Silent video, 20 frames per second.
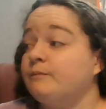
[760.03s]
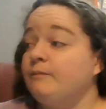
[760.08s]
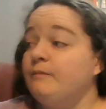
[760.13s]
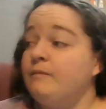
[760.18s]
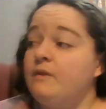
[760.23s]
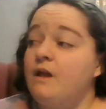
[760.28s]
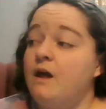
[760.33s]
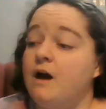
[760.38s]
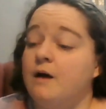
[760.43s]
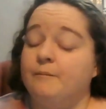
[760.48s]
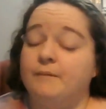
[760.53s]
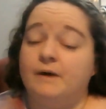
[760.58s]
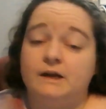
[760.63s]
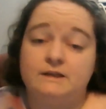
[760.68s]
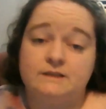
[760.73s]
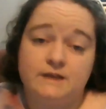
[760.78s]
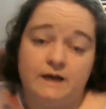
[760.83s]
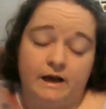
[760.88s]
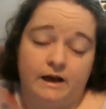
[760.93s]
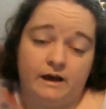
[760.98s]
I might
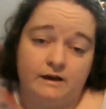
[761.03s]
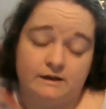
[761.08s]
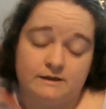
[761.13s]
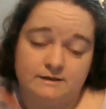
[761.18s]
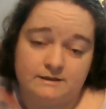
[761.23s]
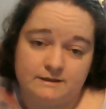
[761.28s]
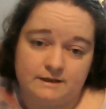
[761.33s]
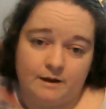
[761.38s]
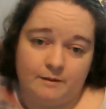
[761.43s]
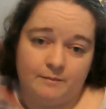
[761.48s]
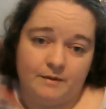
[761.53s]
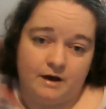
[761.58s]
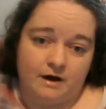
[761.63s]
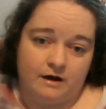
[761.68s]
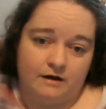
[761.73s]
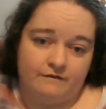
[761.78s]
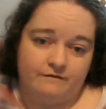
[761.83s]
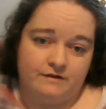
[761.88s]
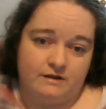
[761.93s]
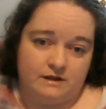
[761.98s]
take some
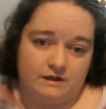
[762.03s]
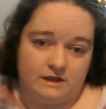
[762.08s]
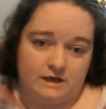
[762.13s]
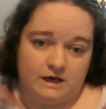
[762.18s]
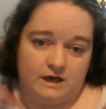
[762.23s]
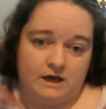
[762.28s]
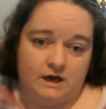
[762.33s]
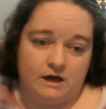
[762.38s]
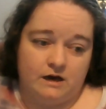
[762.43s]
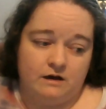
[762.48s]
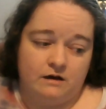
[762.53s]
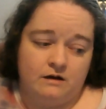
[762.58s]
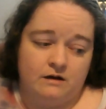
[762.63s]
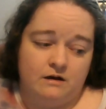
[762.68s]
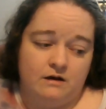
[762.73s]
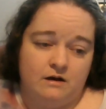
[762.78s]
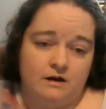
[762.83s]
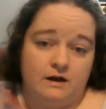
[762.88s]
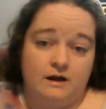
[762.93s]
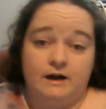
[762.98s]
of the
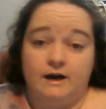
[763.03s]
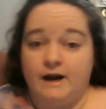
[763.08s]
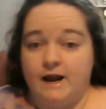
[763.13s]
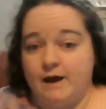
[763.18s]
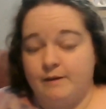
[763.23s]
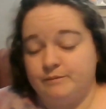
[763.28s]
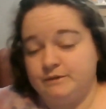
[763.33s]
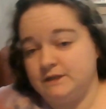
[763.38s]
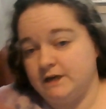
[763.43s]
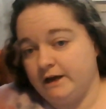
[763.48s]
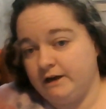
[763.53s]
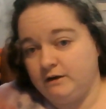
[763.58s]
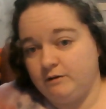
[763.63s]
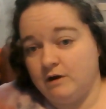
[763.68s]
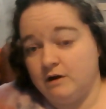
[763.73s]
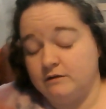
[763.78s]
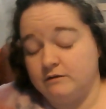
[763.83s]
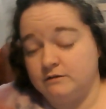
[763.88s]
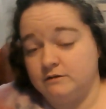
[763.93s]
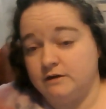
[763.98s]
nap time
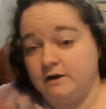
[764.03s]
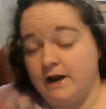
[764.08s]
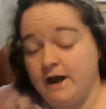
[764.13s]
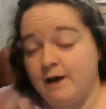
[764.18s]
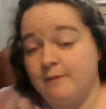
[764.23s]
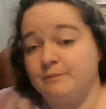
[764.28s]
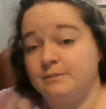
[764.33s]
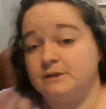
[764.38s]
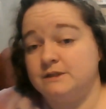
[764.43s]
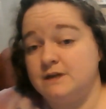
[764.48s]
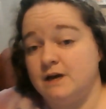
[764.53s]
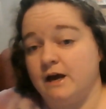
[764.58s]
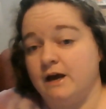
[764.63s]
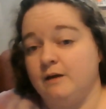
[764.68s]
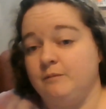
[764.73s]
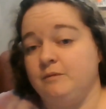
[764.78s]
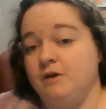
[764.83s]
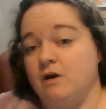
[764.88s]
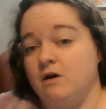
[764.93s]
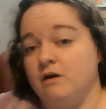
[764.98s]

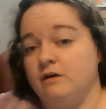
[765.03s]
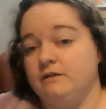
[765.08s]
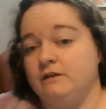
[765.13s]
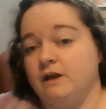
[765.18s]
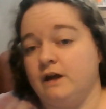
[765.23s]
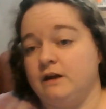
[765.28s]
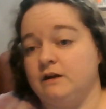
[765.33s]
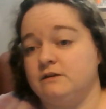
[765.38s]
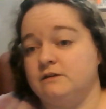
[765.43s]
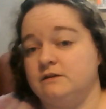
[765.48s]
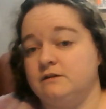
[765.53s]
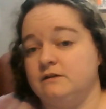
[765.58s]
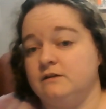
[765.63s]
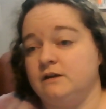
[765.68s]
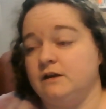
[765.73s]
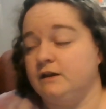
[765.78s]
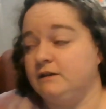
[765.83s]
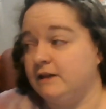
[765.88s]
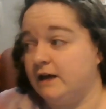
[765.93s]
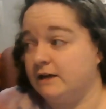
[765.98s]
yarn that
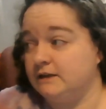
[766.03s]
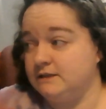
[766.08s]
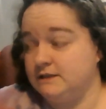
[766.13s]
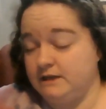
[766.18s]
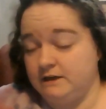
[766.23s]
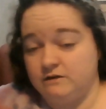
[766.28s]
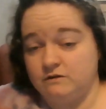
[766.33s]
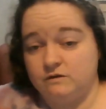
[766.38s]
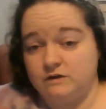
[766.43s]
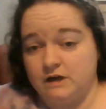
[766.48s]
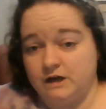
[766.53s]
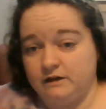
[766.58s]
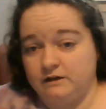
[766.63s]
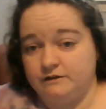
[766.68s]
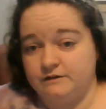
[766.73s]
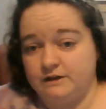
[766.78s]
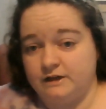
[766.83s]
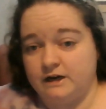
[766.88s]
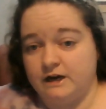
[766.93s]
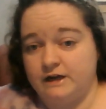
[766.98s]
in that teal color
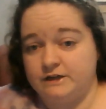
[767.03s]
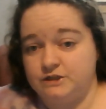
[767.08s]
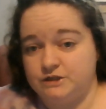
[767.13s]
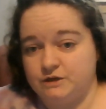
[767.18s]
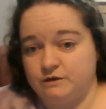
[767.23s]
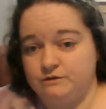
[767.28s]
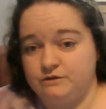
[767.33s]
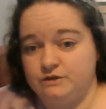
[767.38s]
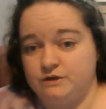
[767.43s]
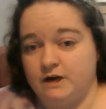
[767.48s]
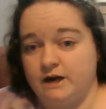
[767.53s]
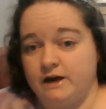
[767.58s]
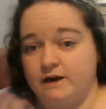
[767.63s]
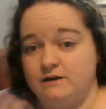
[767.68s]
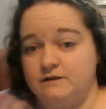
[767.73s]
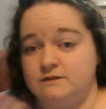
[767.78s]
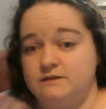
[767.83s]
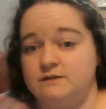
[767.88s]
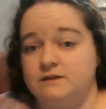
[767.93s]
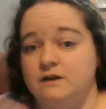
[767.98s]
that I showed you
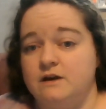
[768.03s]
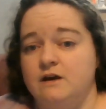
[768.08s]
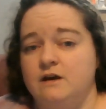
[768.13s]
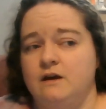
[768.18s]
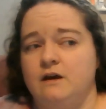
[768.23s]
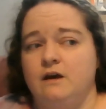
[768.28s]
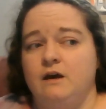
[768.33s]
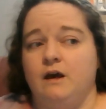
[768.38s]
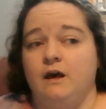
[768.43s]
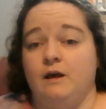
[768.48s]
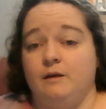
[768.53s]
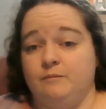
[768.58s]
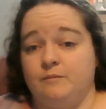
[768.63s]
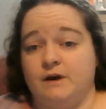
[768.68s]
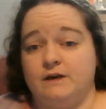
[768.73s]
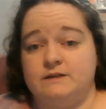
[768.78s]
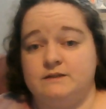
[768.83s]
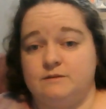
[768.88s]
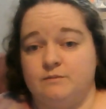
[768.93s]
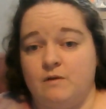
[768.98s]
guys in my
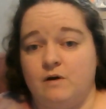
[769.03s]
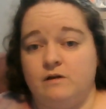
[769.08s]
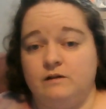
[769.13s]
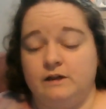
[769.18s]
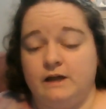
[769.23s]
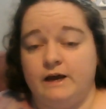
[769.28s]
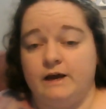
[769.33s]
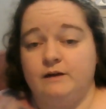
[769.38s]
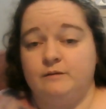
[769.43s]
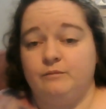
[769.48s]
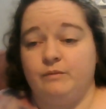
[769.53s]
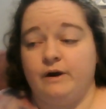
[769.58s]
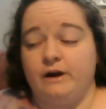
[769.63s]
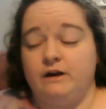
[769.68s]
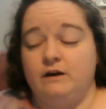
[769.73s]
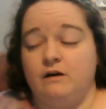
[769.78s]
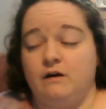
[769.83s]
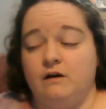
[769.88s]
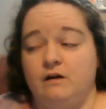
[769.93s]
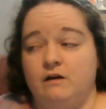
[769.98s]
small Lion brand
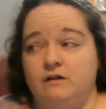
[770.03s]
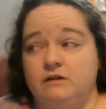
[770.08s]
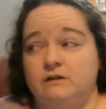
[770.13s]
haul.